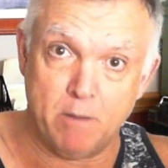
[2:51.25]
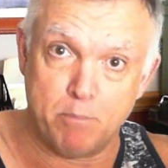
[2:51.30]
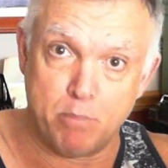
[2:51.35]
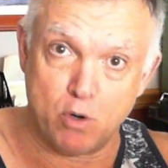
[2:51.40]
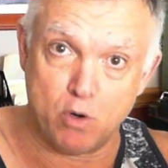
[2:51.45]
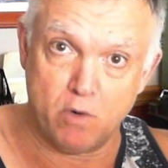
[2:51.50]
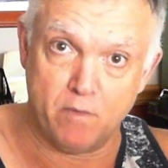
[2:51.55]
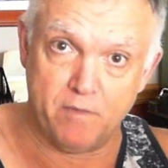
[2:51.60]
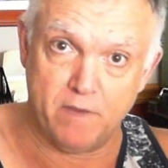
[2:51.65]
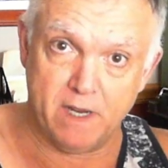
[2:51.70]

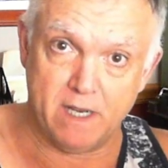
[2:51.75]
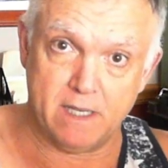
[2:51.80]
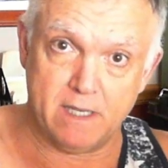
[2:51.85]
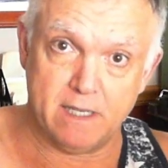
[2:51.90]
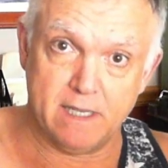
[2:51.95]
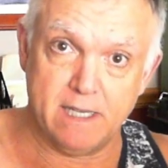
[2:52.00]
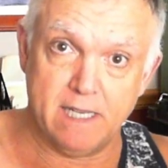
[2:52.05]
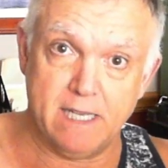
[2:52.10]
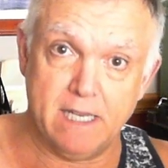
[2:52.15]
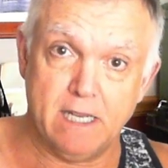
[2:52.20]

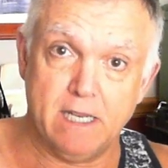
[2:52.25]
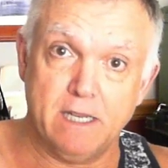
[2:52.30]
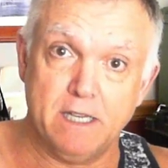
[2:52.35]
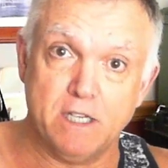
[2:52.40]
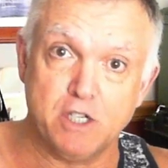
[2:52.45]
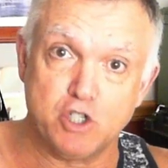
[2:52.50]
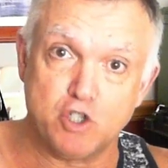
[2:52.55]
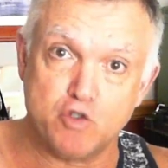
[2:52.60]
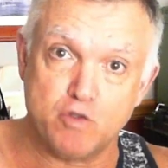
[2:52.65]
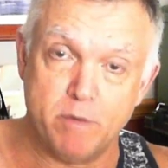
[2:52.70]
perfectly
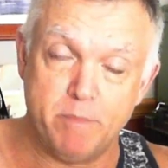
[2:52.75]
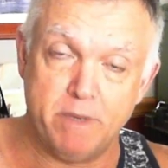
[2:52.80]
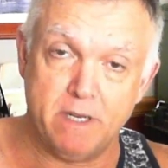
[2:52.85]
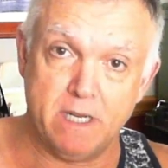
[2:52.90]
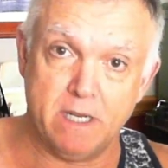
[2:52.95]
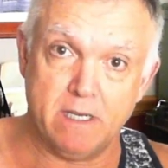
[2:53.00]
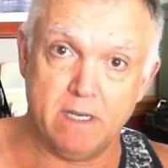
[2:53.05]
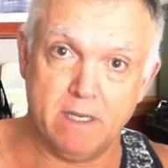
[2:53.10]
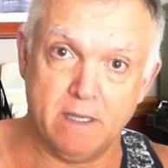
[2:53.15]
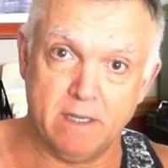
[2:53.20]

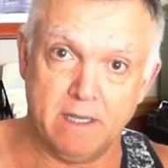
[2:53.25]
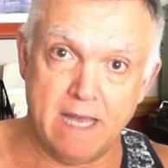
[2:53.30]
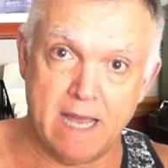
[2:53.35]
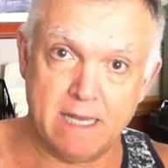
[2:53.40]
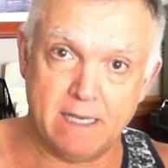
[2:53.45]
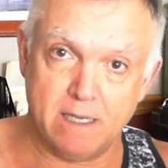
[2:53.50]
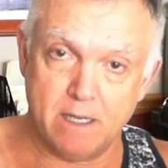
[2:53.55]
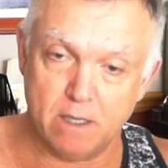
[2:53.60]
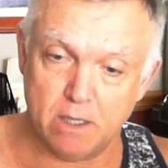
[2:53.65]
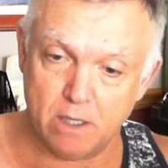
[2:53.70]
distributed that